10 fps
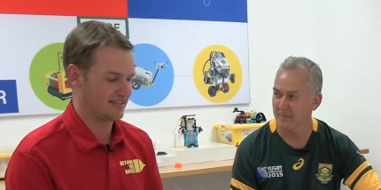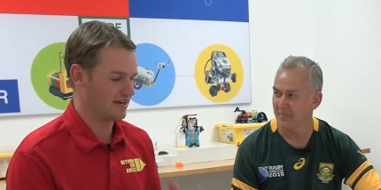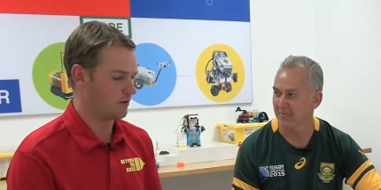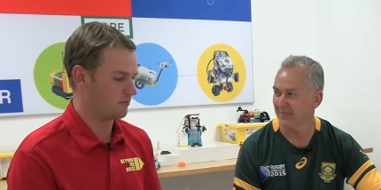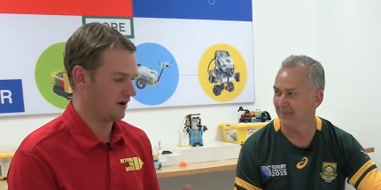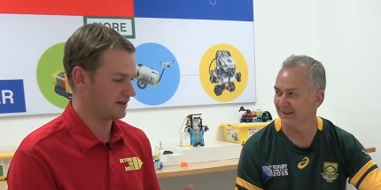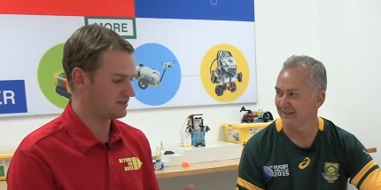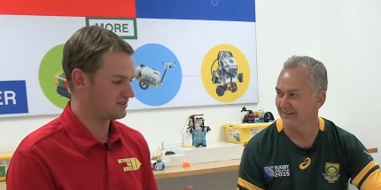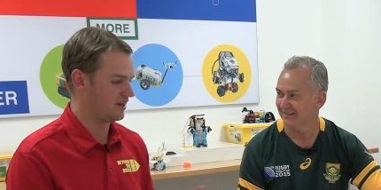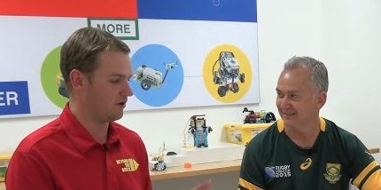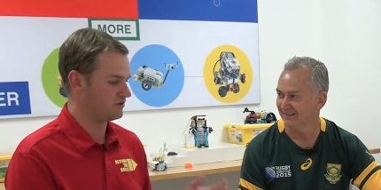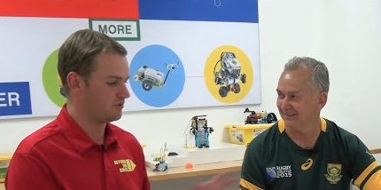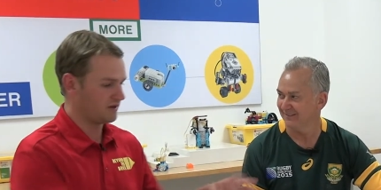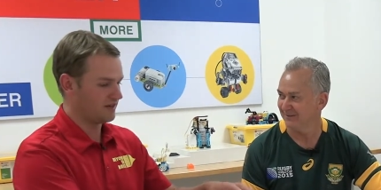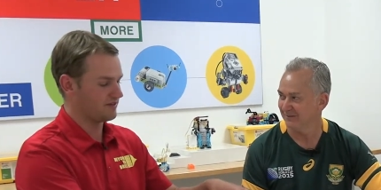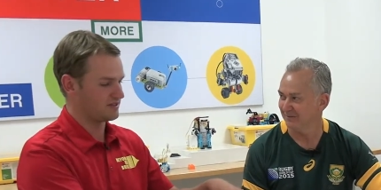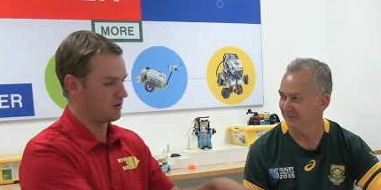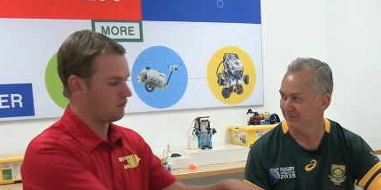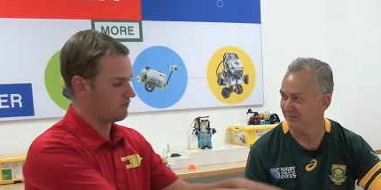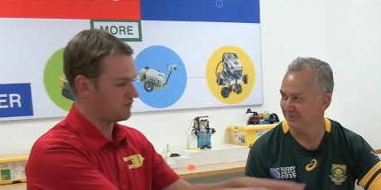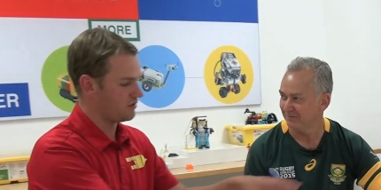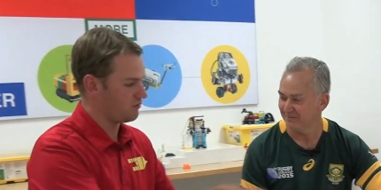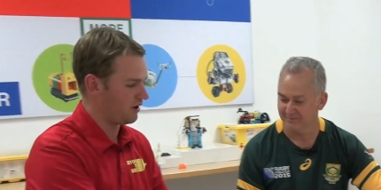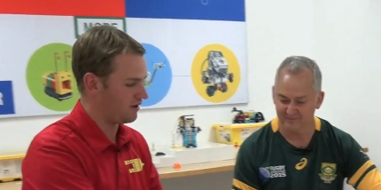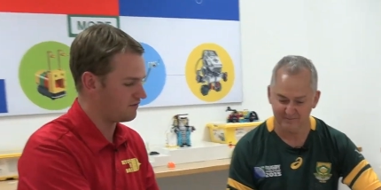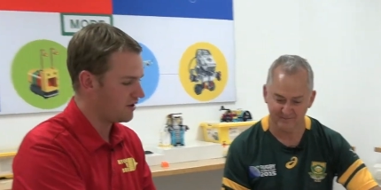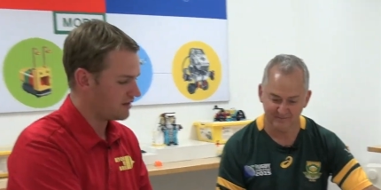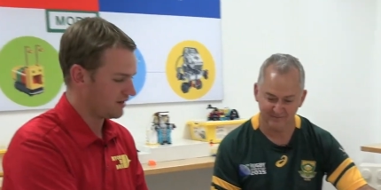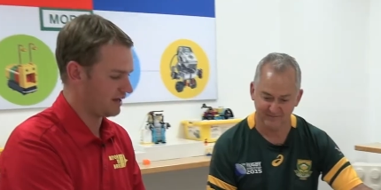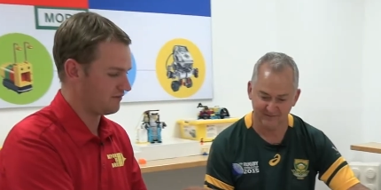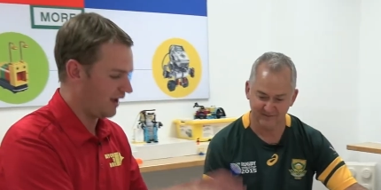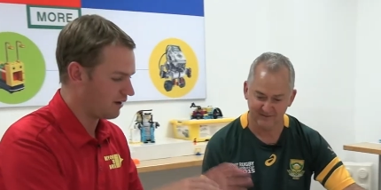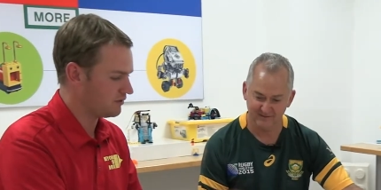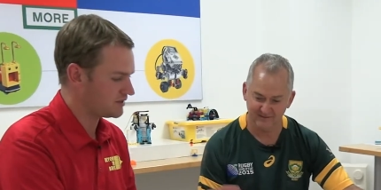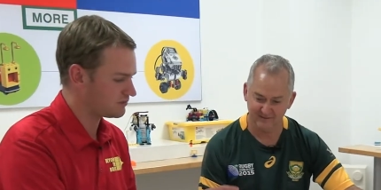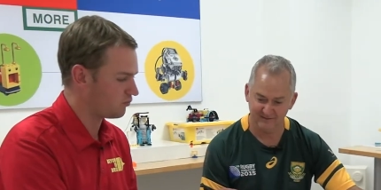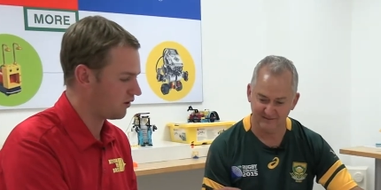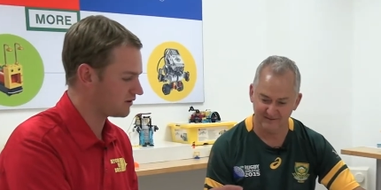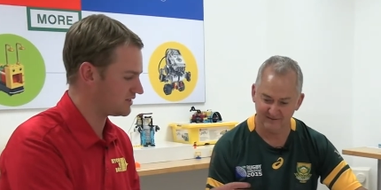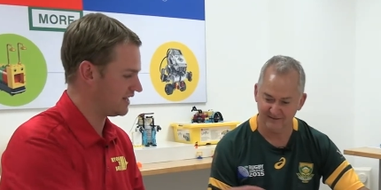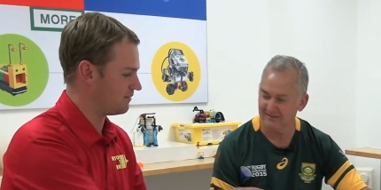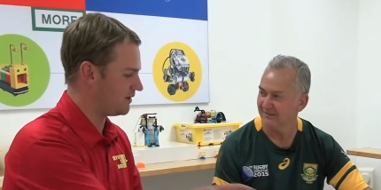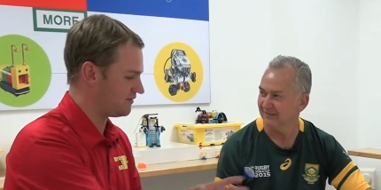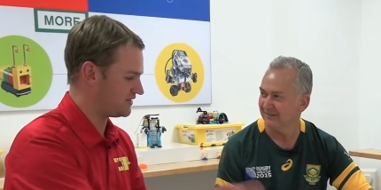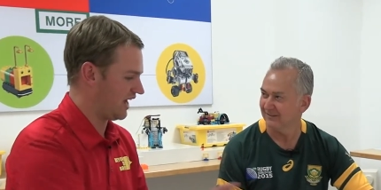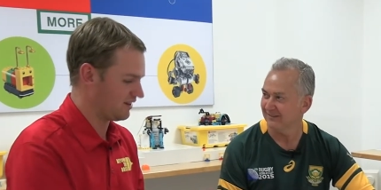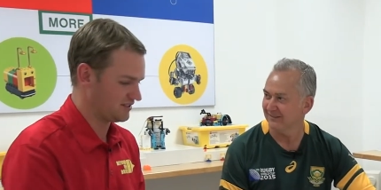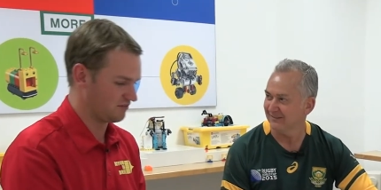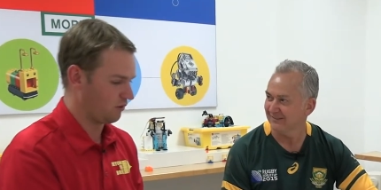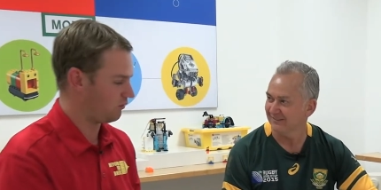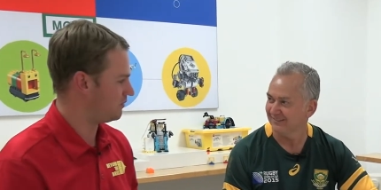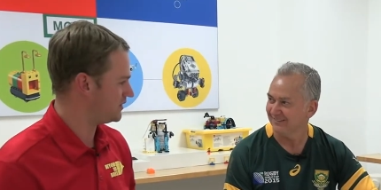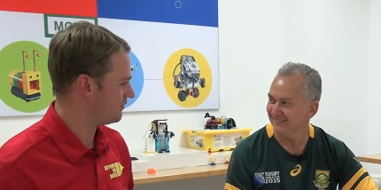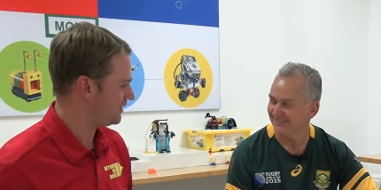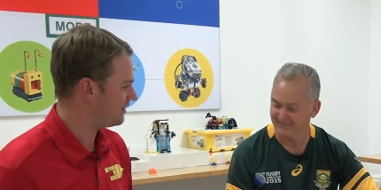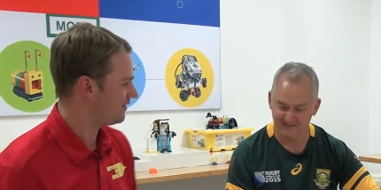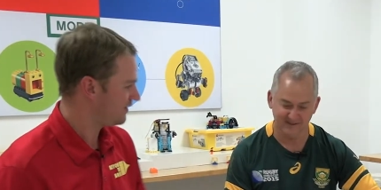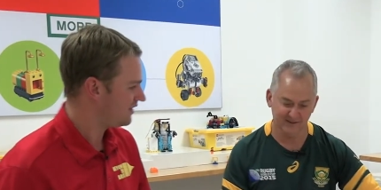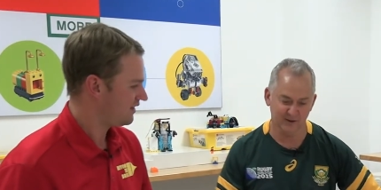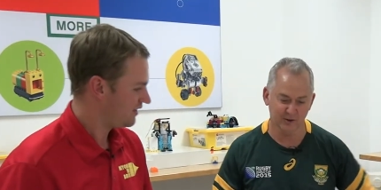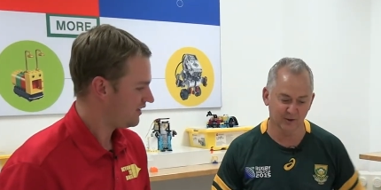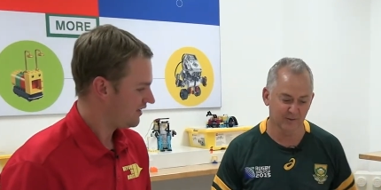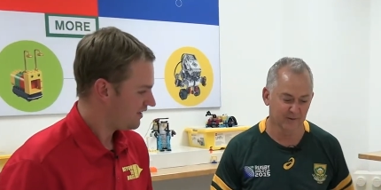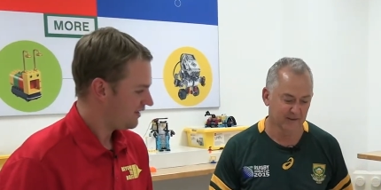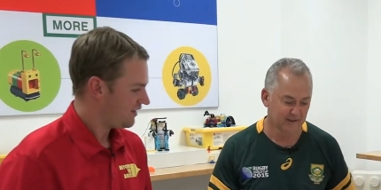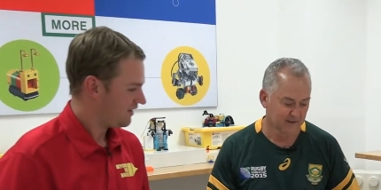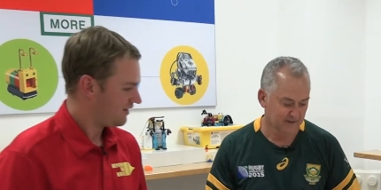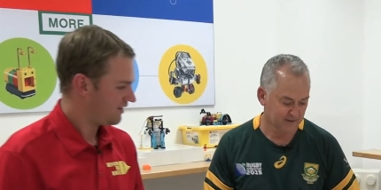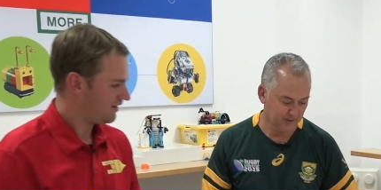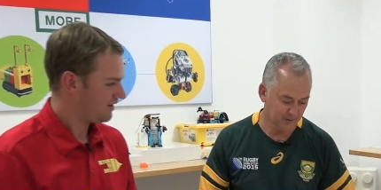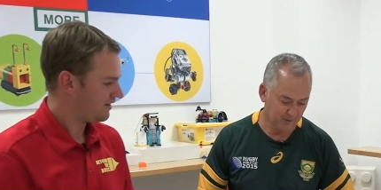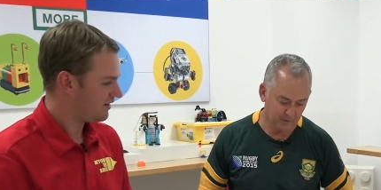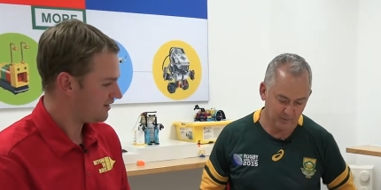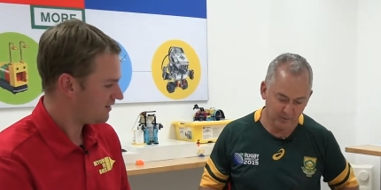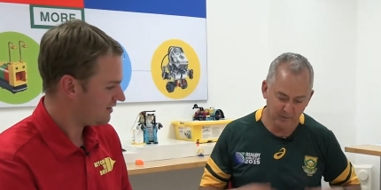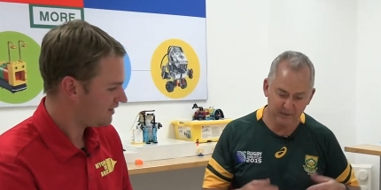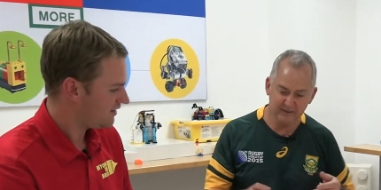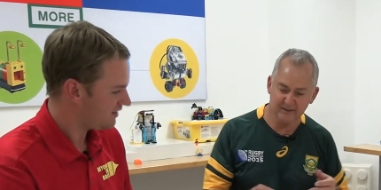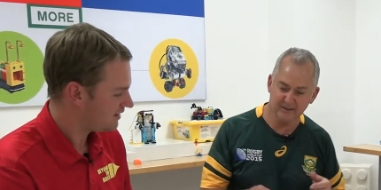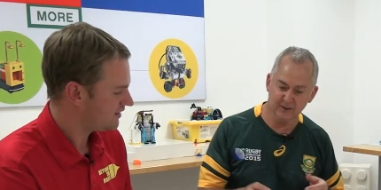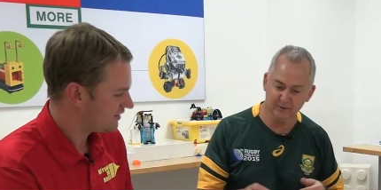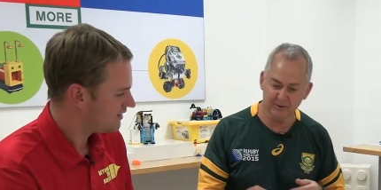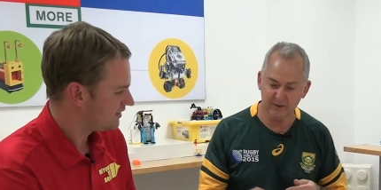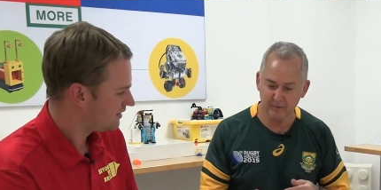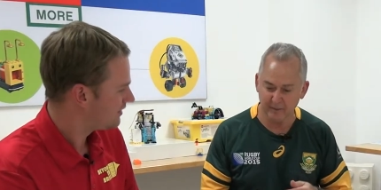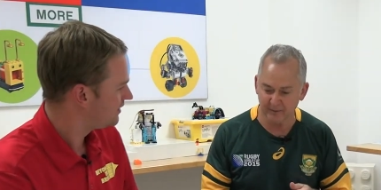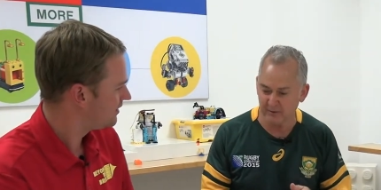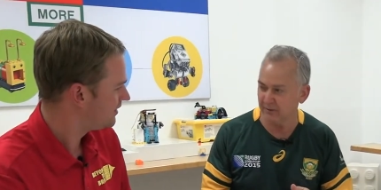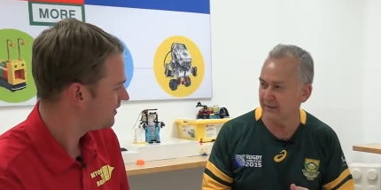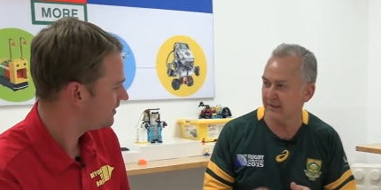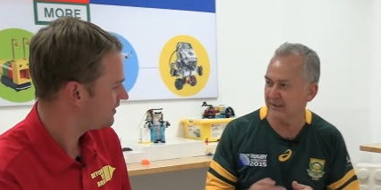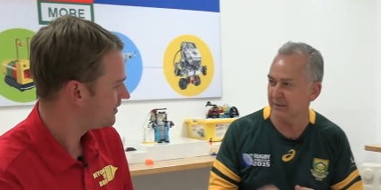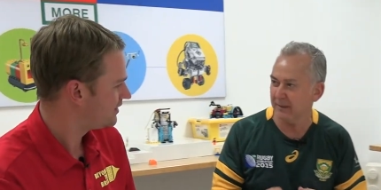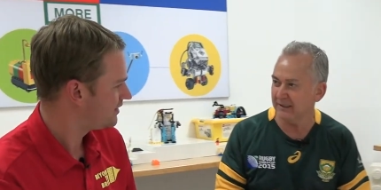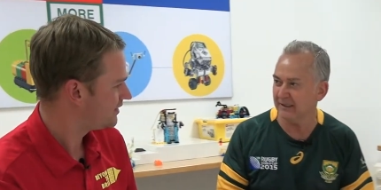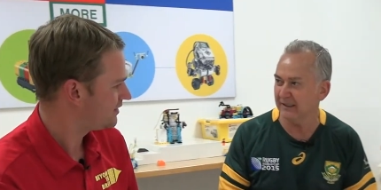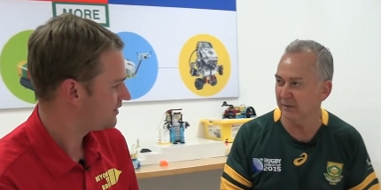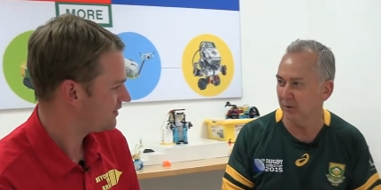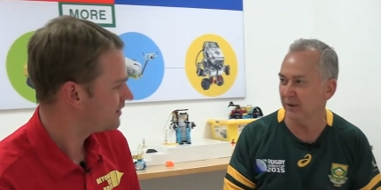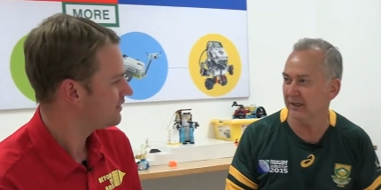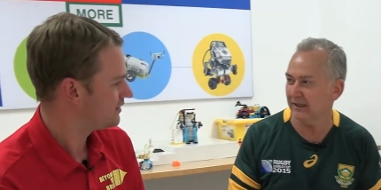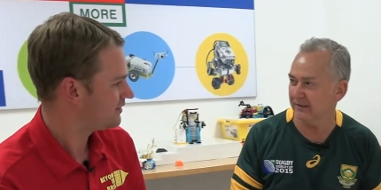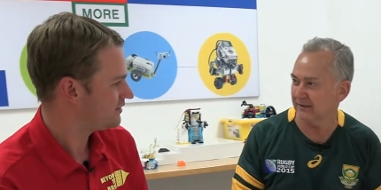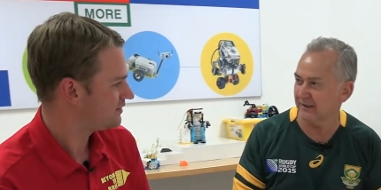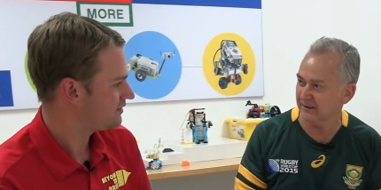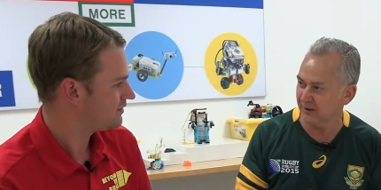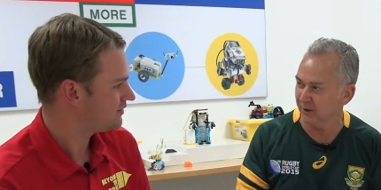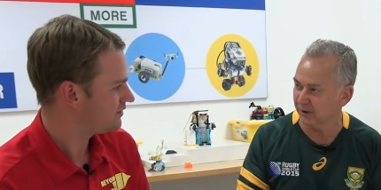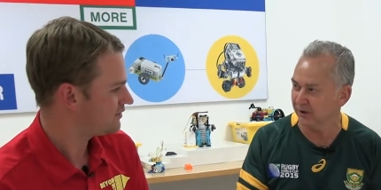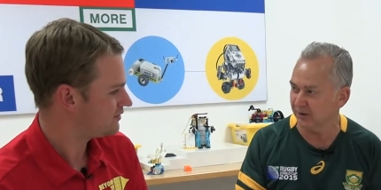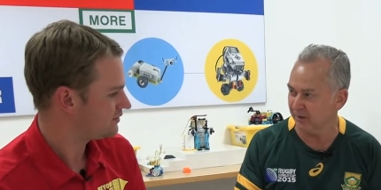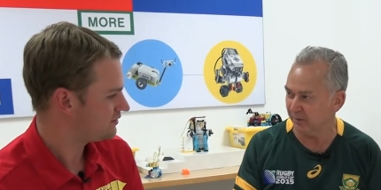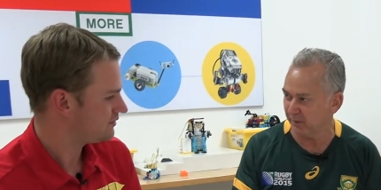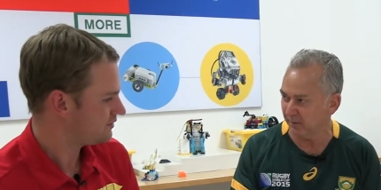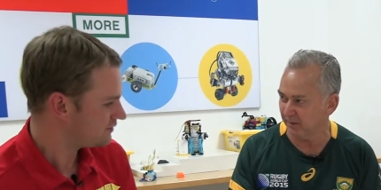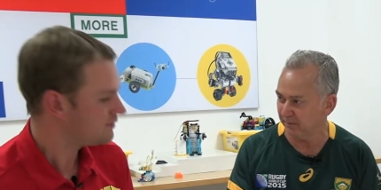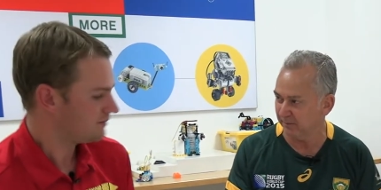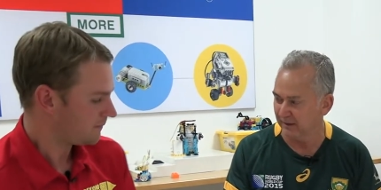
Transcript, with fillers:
Speaker 1: LEGO bricks. So do you want to give us an overview of kind of how this works and a bit of a challenge of what we'll be doing here?
Speaker 2: Sure. So what we want is children to be able to systematically work out a solution to a problem.